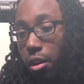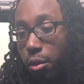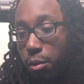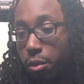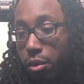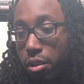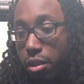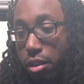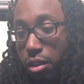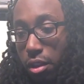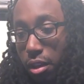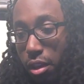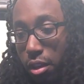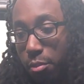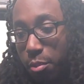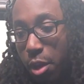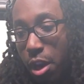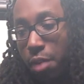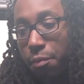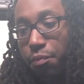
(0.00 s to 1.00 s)
we'll see.
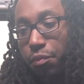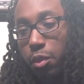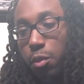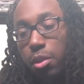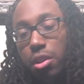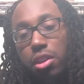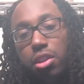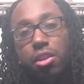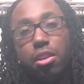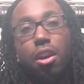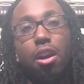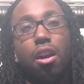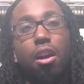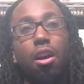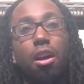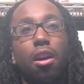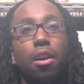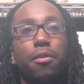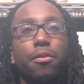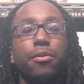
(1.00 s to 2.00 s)
But we start
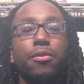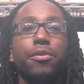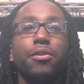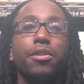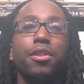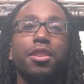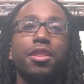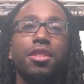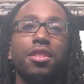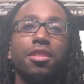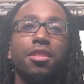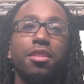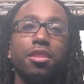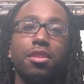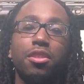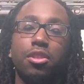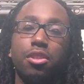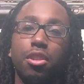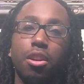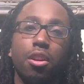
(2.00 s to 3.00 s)
off this
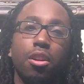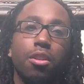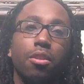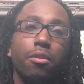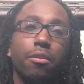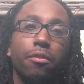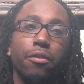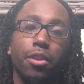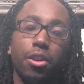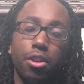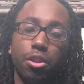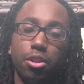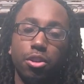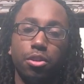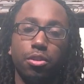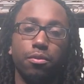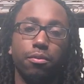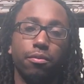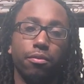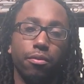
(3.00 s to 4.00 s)
show,
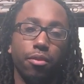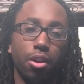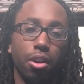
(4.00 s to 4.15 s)
first